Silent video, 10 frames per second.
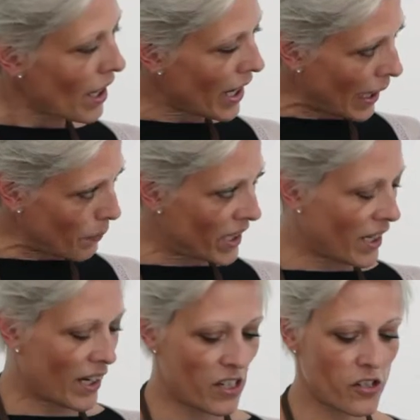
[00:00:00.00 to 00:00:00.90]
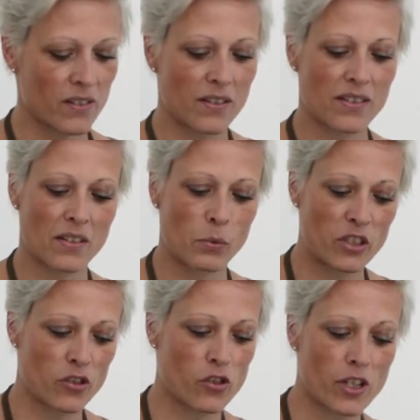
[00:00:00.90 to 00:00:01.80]
Applications
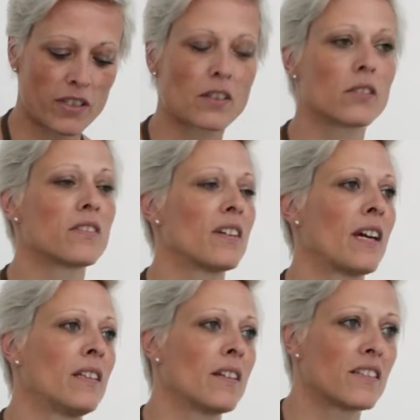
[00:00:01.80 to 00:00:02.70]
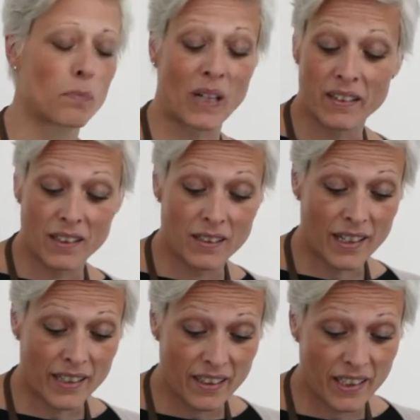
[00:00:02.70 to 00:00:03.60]
which just contain a splendid
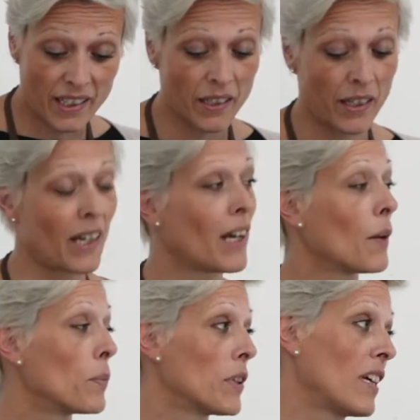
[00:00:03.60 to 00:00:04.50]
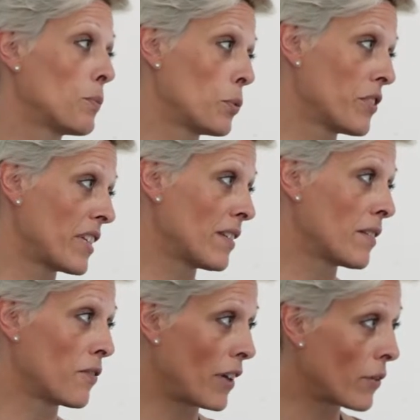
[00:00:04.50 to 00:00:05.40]
ID, but that present
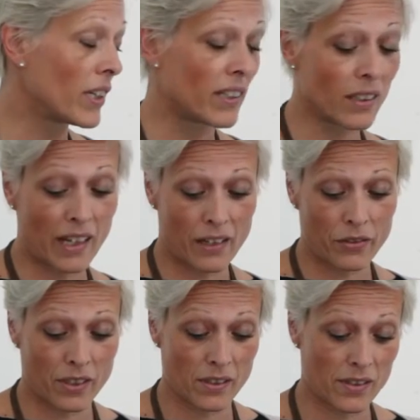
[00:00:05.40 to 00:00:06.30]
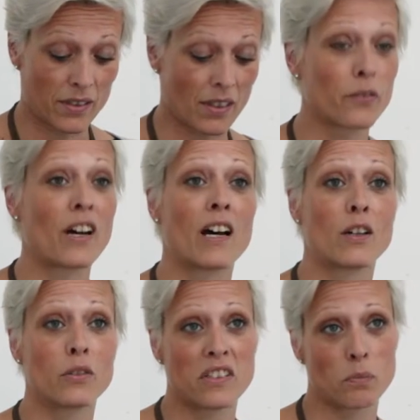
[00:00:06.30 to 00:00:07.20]
very little evidence of how
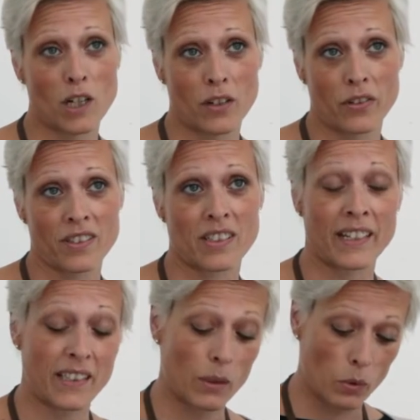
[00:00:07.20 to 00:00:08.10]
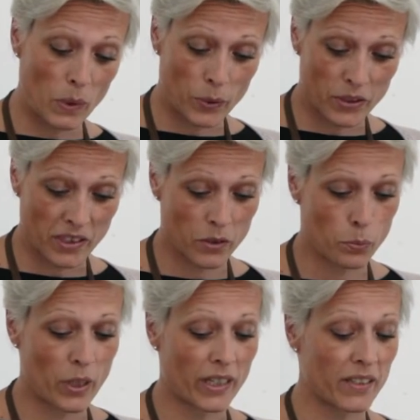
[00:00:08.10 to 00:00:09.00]
this marvelous ID will be put into
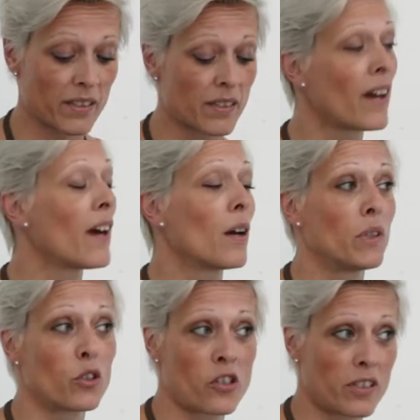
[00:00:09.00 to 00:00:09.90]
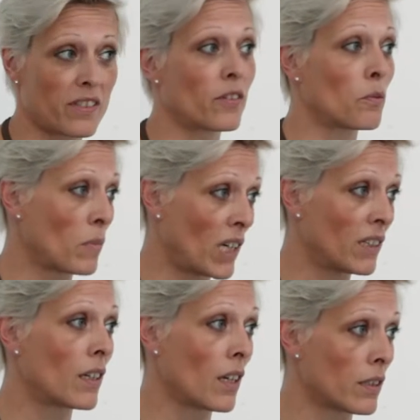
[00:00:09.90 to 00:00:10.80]
practice, will just not make the
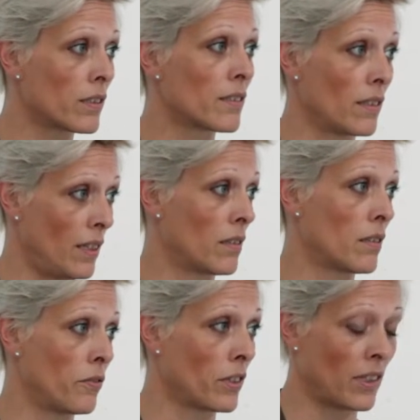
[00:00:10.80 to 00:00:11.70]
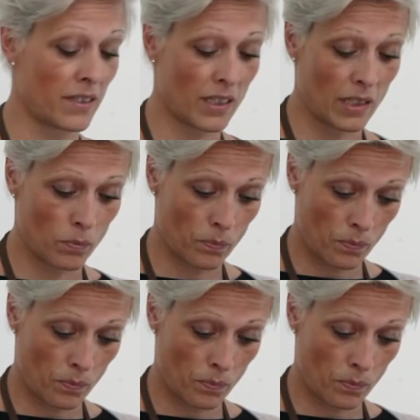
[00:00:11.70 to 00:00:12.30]
cut in our funding scheme.